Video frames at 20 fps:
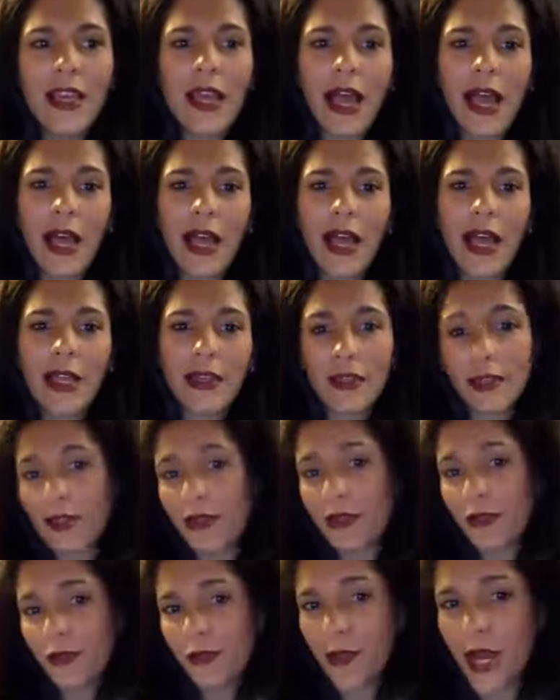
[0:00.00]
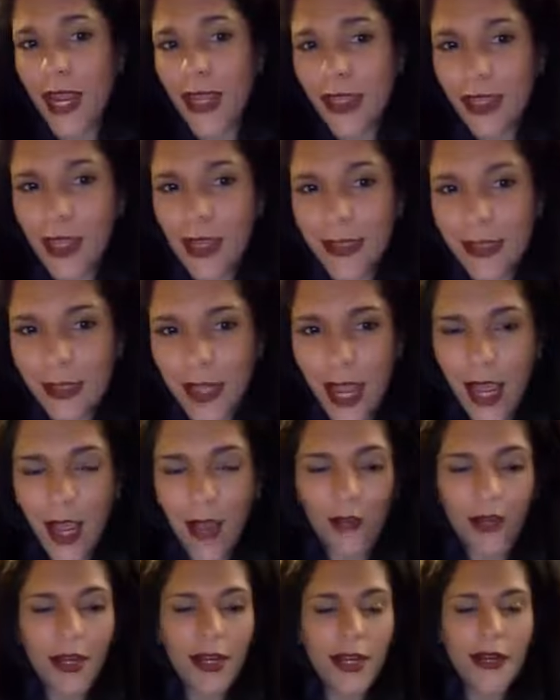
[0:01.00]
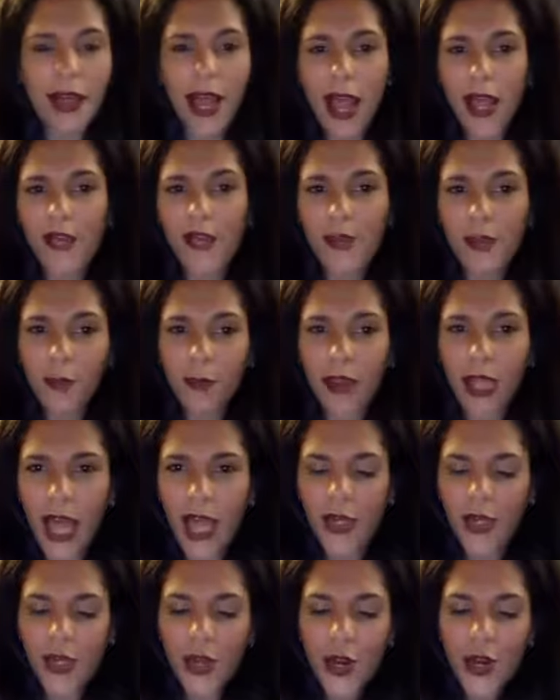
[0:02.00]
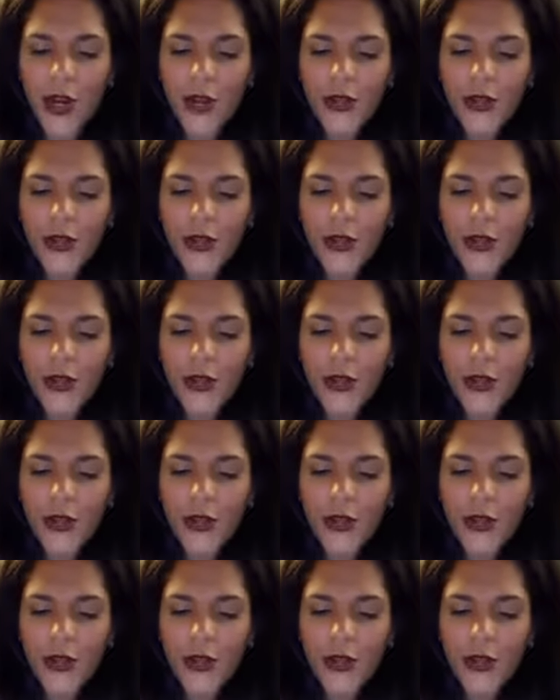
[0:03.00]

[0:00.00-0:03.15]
I need to write things down in an actual planner